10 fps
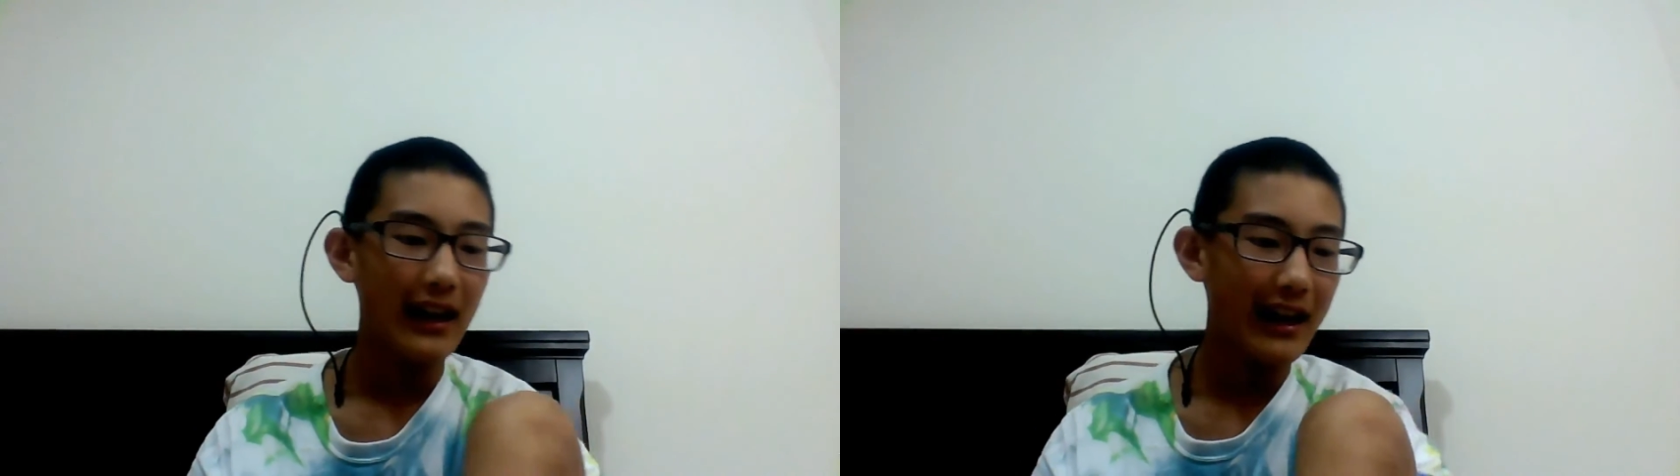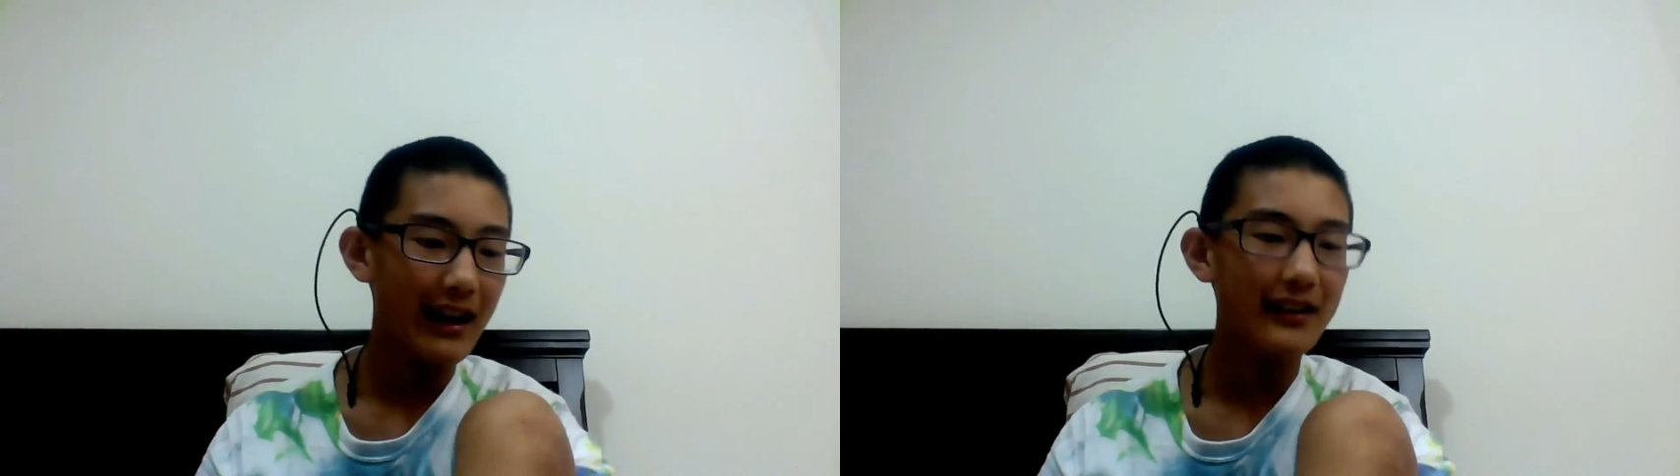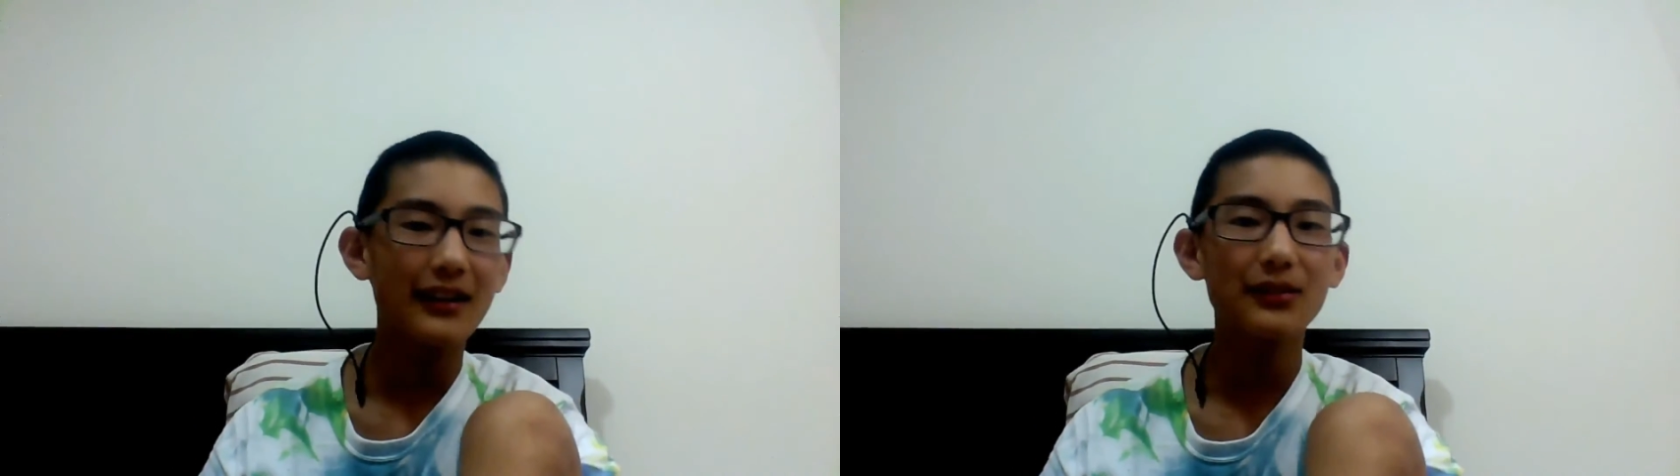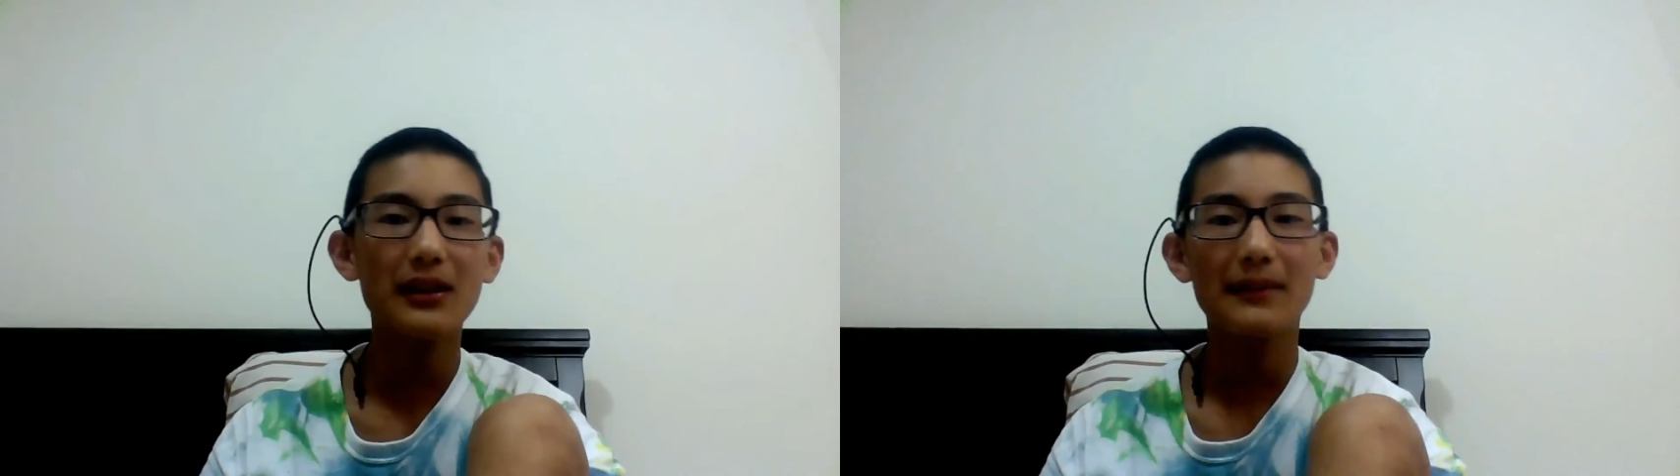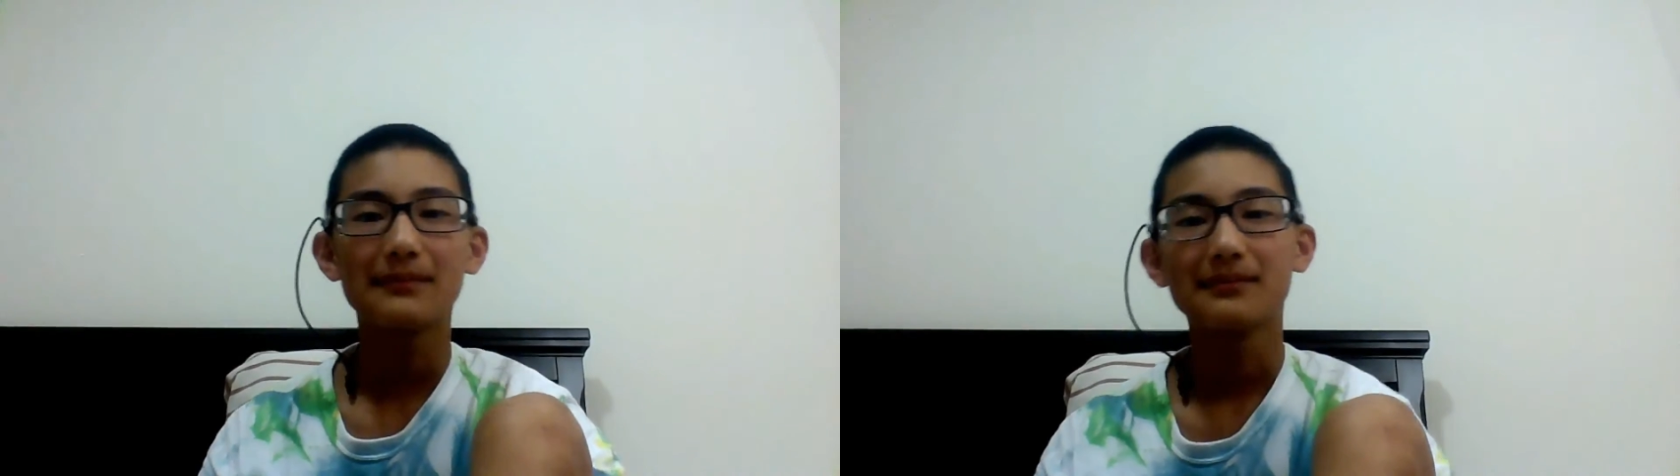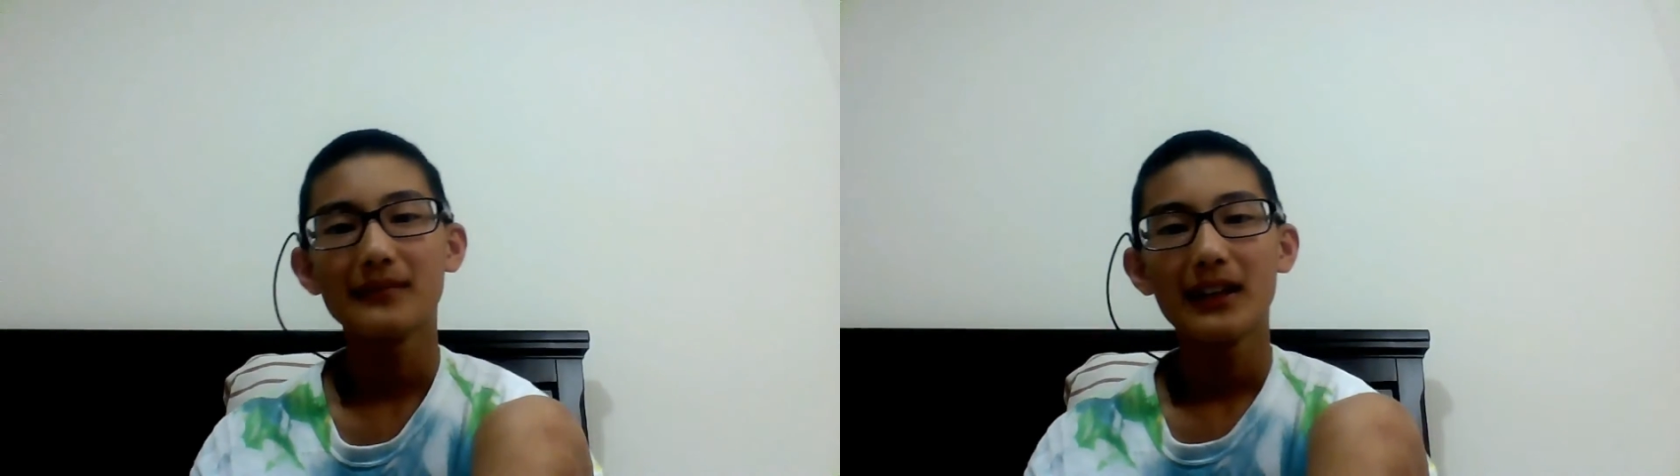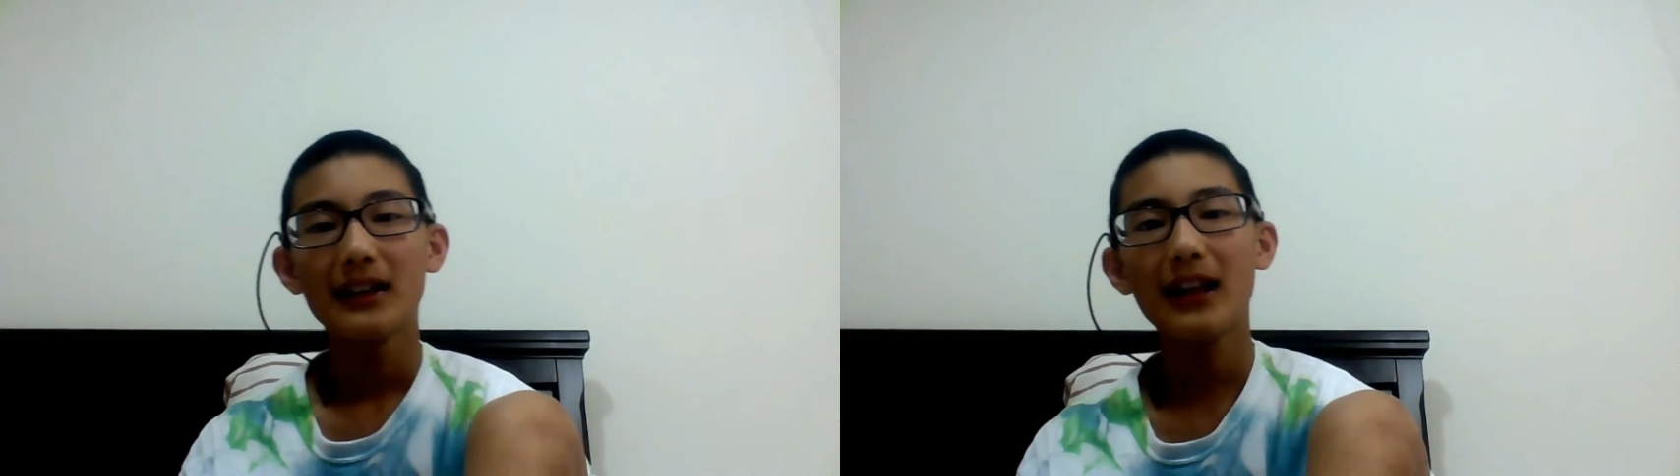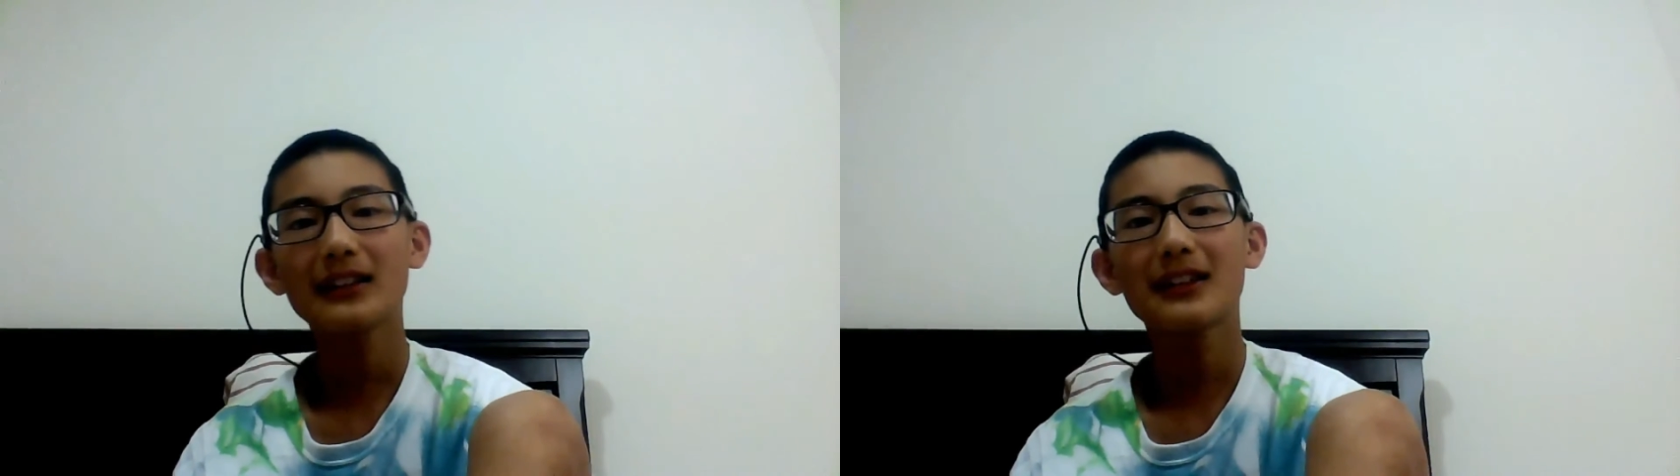And guess what?
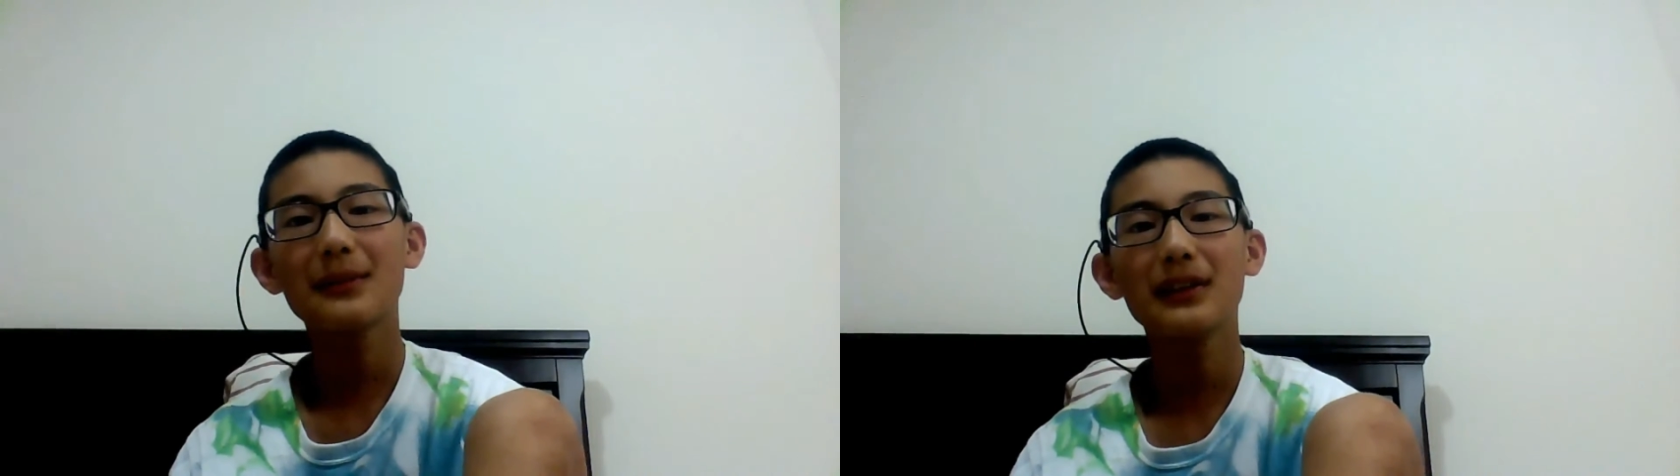That's going to